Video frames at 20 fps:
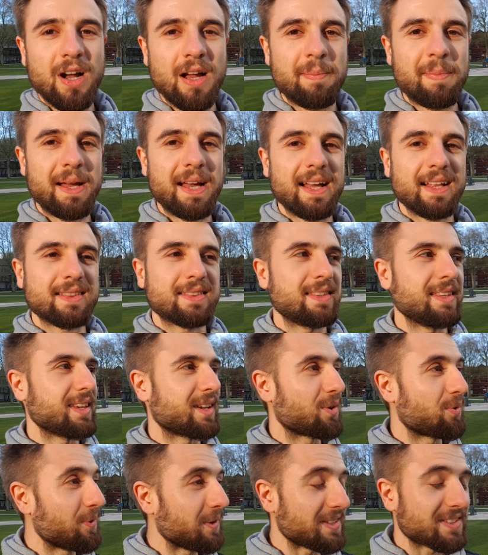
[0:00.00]
I'm at the
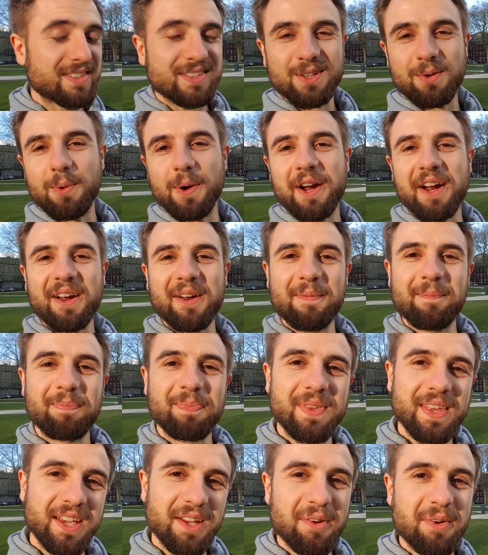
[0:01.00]
Queen Square
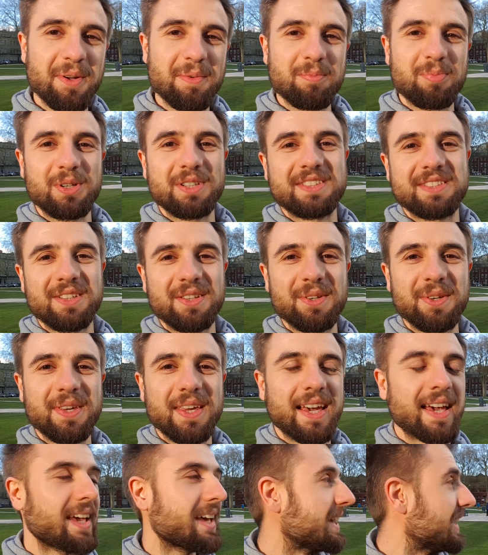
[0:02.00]
here in Bristol,
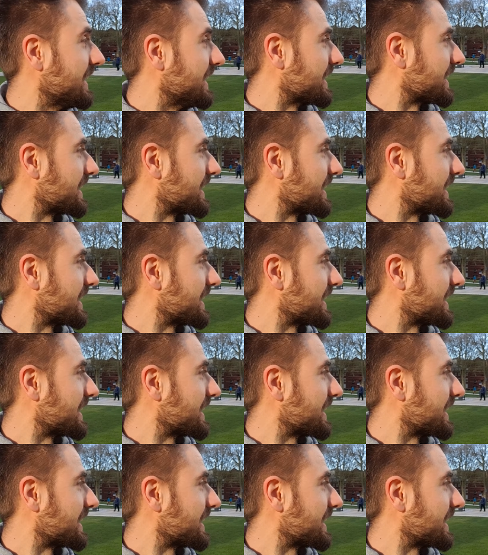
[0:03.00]
UK.